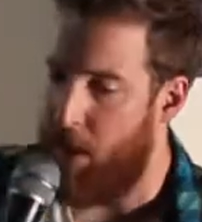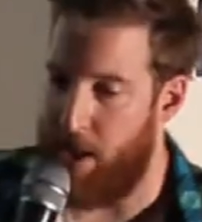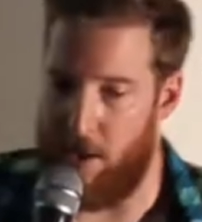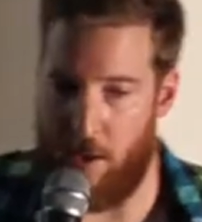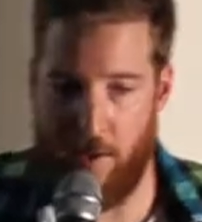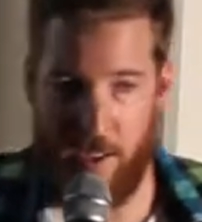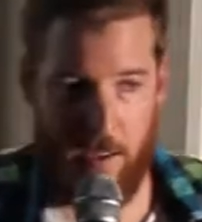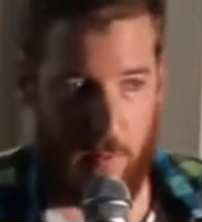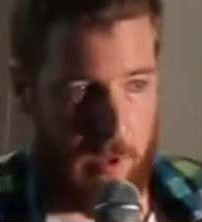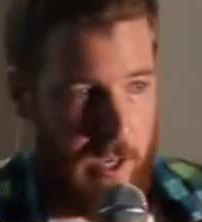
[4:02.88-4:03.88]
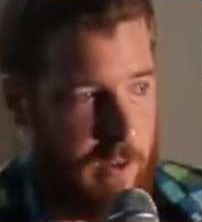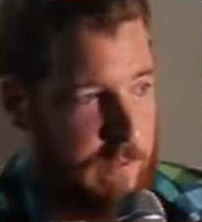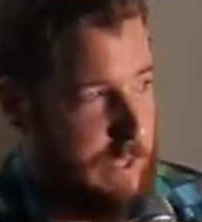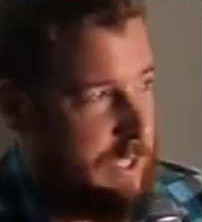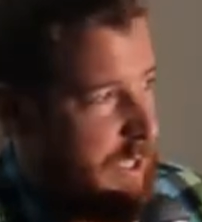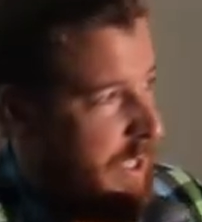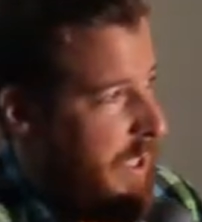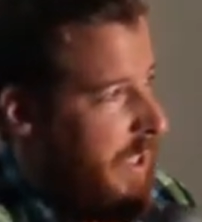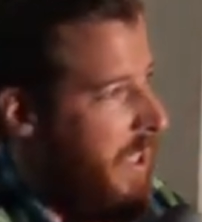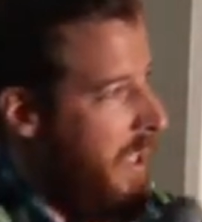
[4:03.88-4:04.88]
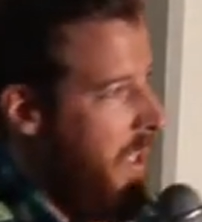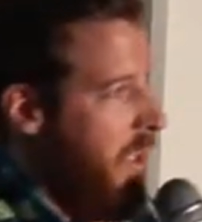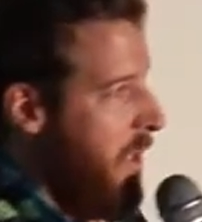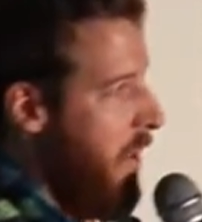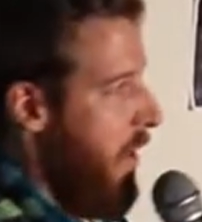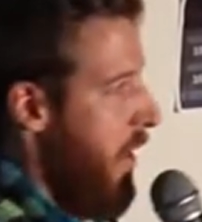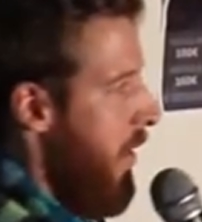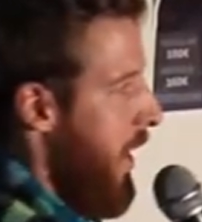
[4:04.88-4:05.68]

we did all this without VC. So no